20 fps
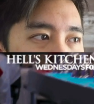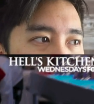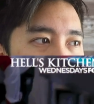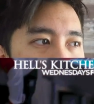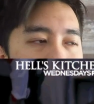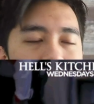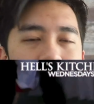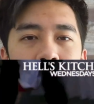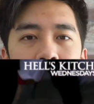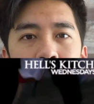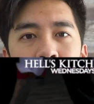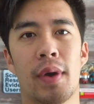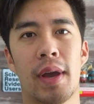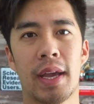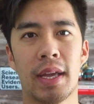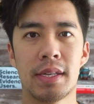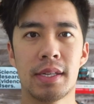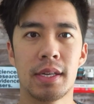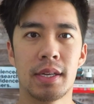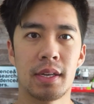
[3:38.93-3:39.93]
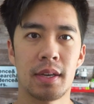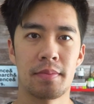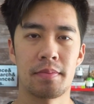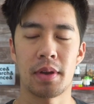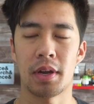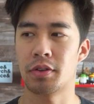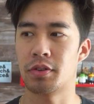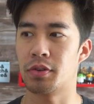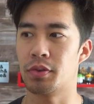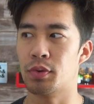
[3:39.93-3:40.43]
more lightweight
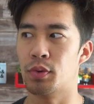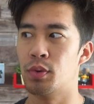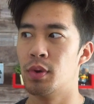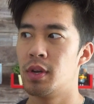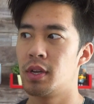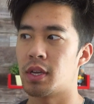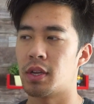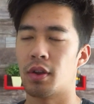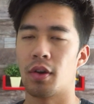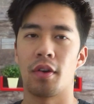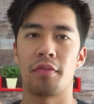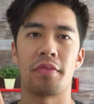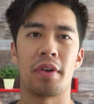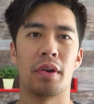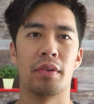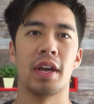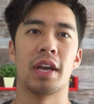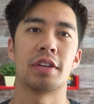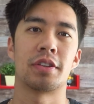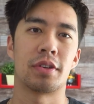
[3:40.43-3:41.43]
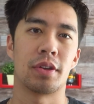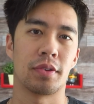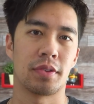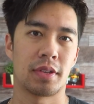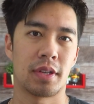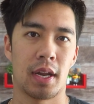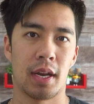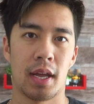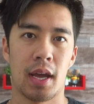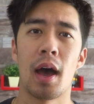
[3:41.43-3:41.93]
compared to a foundational
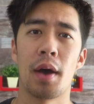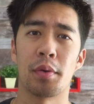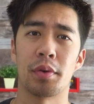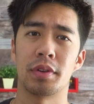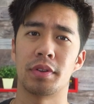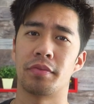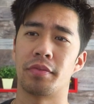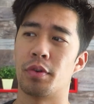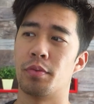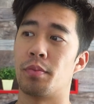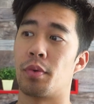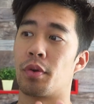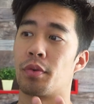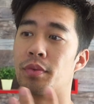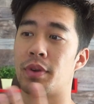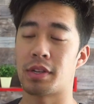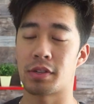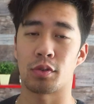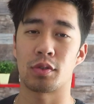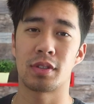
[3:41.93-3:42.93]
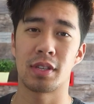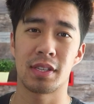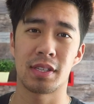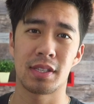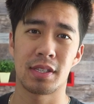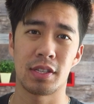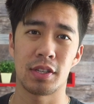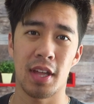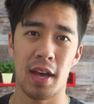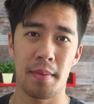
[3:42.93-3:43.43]
study. I would devote more resources
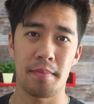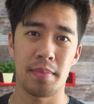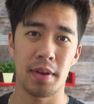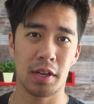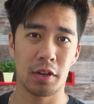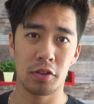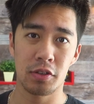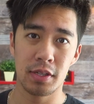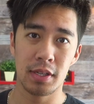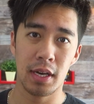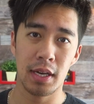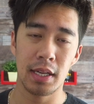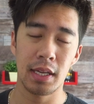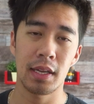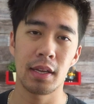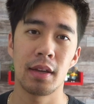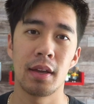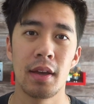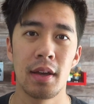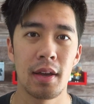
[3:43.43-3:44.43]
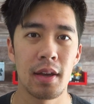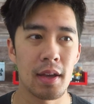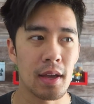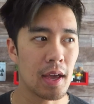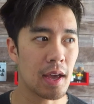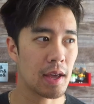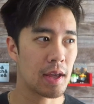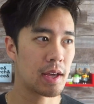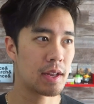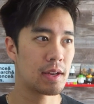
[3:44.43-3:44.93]
to that bigger study
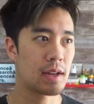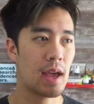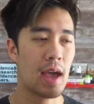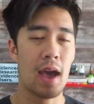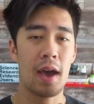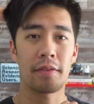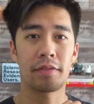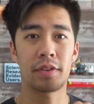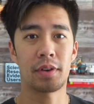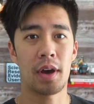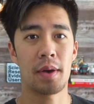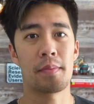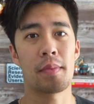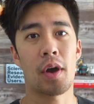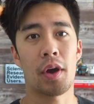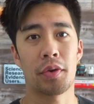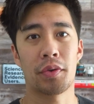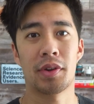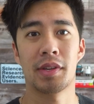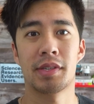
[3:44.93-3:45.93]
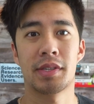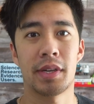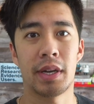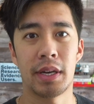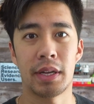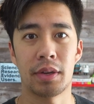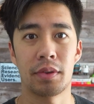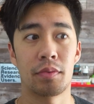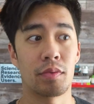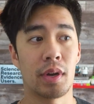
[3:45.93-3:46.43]
and have the unmoderated
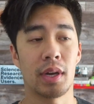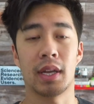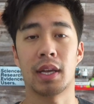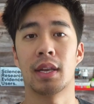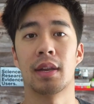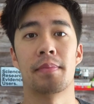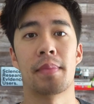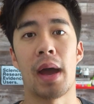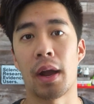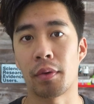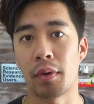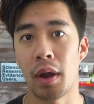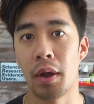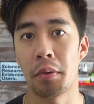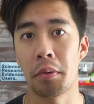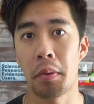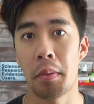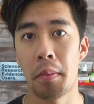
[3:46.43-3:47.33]
study running in the background.